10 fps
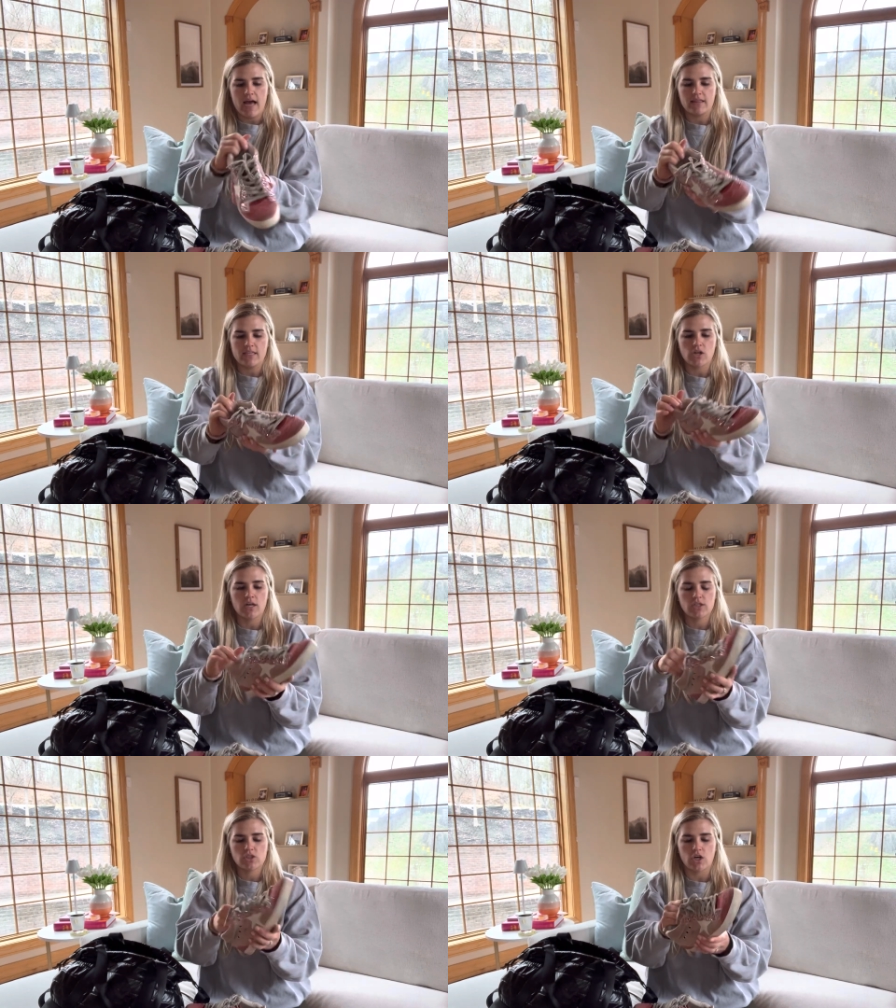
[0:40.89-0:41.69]
These
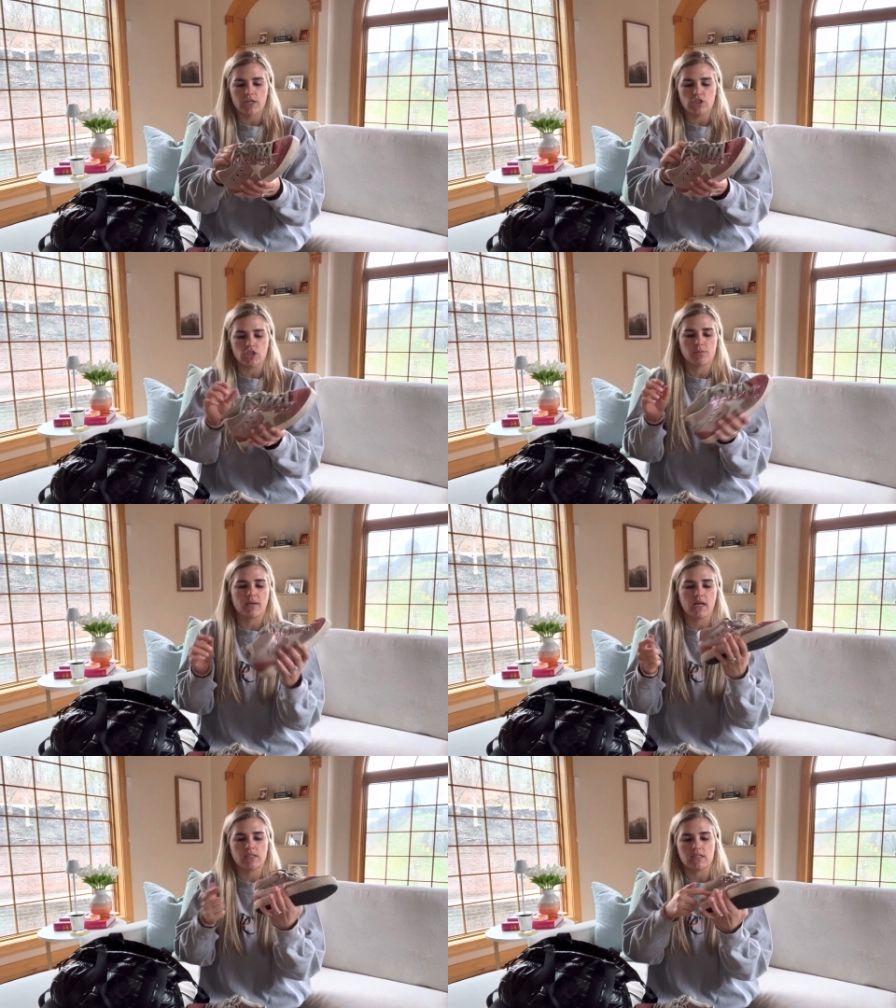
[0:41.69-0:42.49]
aren't as sturdy just
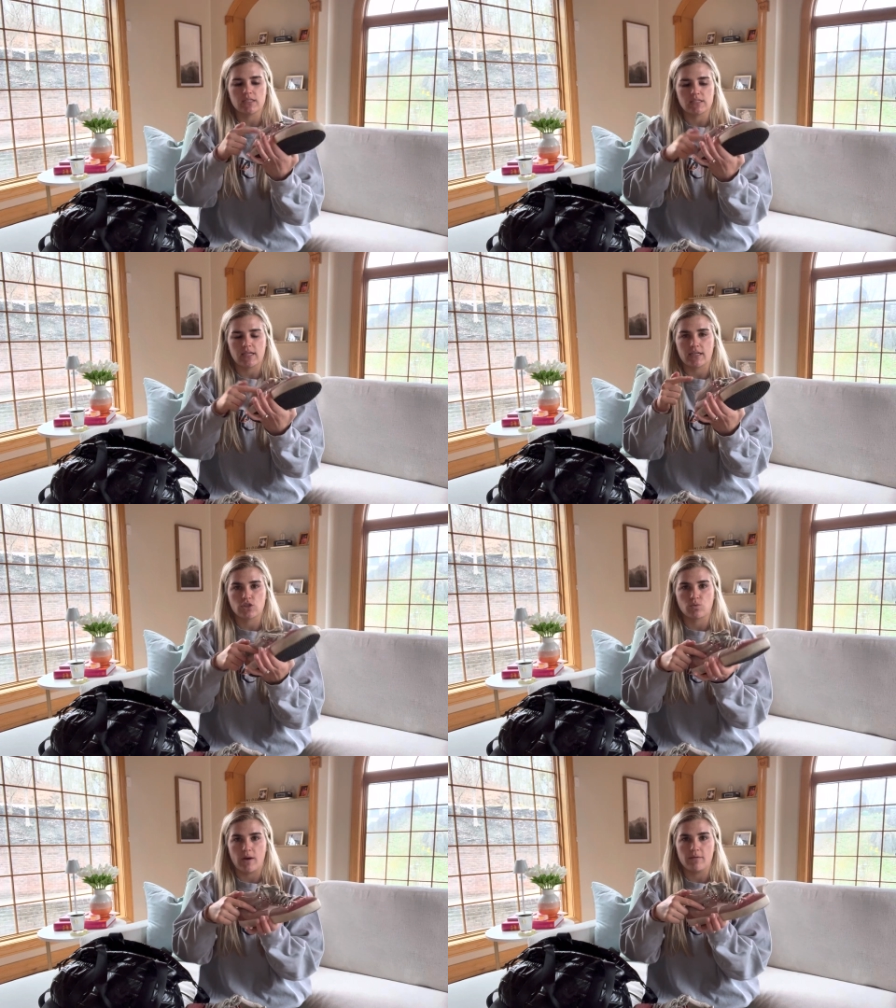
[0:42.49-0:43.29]
because this is like a
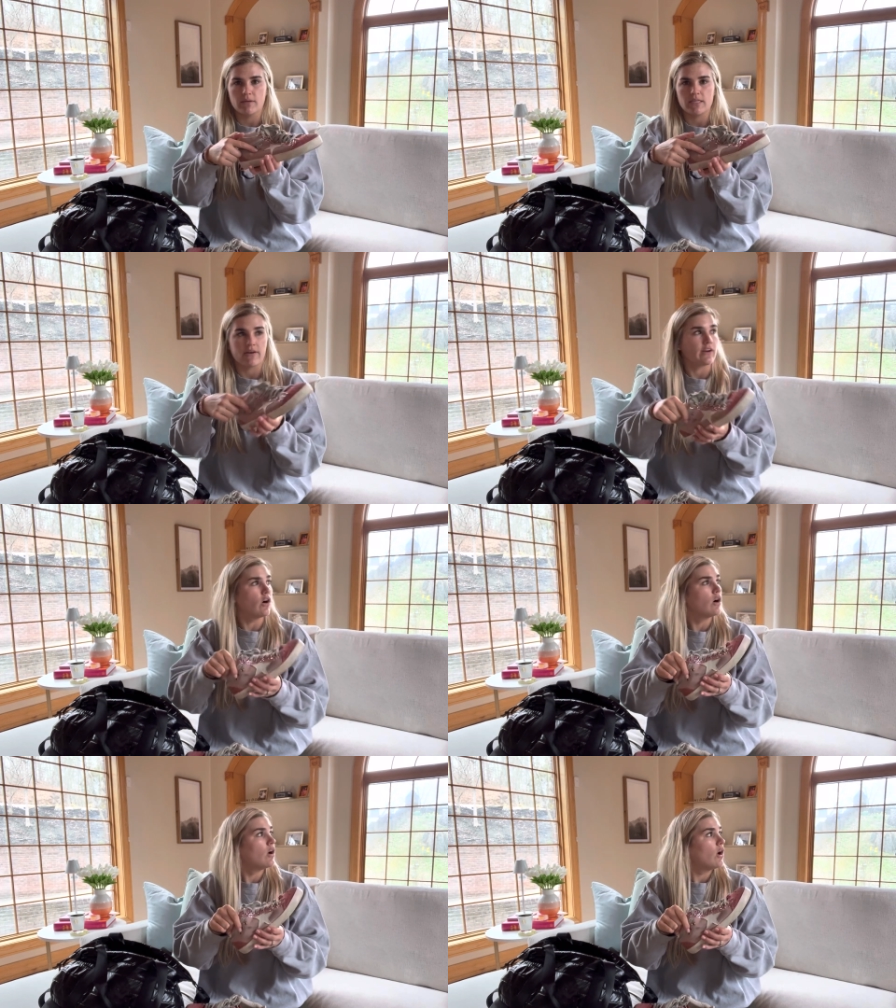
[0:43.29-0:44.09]
suede material.